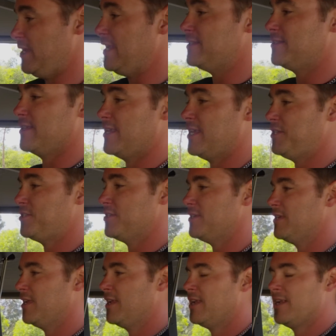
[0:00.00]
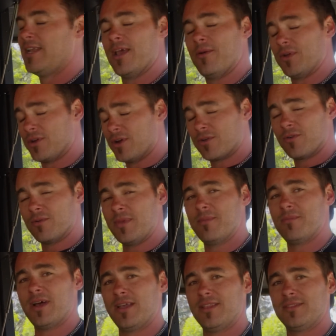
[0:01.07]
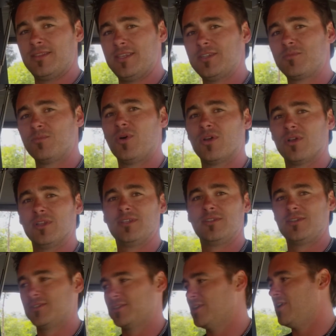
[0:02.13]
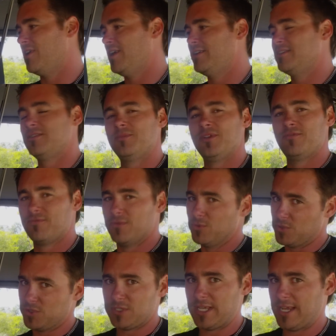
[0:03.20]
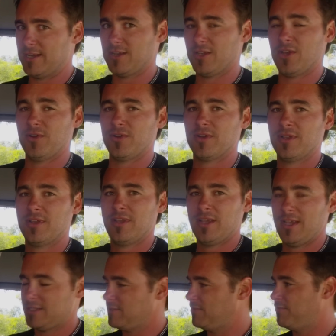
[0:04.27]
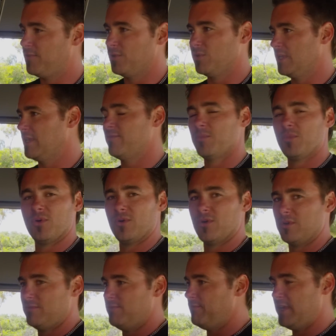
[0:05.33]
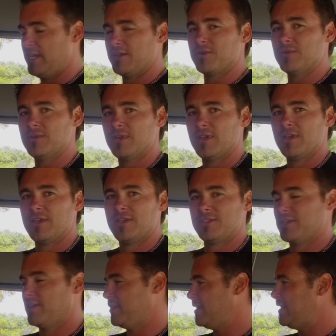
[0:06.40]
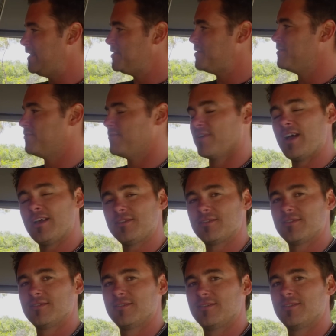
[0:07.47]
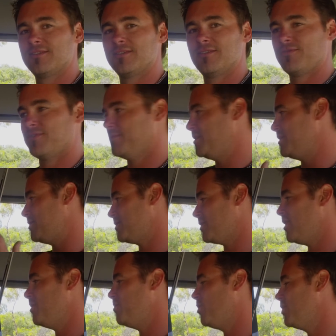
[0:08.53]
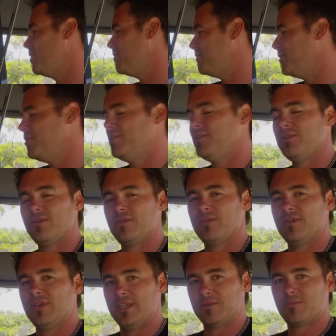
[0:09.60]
is the kitchen. Now we've got to remember this model is designed to be full standalone. It's a full liveaboard vehicle, so the kitchen for us, from the design point of view, is